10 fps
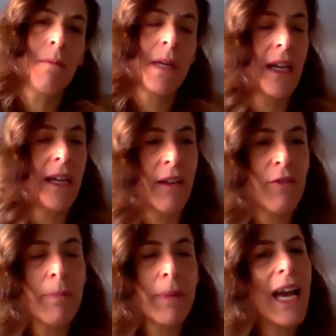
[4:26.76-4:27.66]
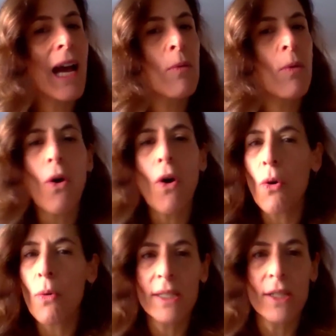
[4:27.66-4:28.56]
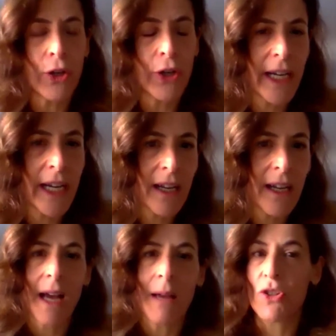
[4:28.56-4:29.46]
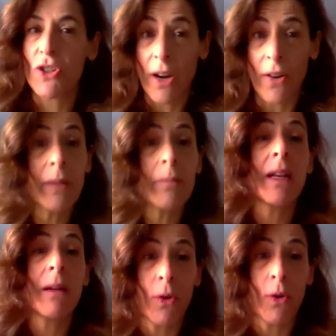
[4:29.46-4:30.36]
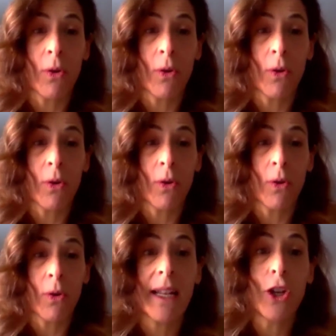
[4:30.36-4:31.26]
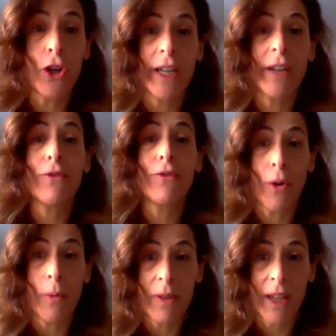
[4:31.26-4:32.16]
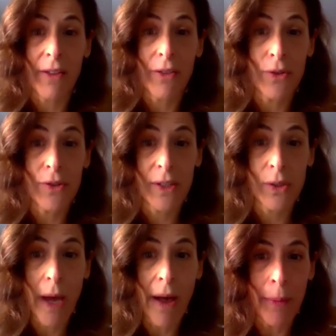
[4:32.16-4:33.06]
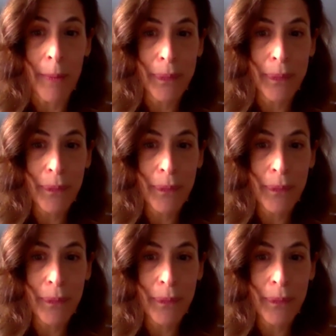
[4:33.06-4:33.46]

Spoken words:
being an MVP, I'm always learning, I'm sharing, but I'm always learning from the others as well.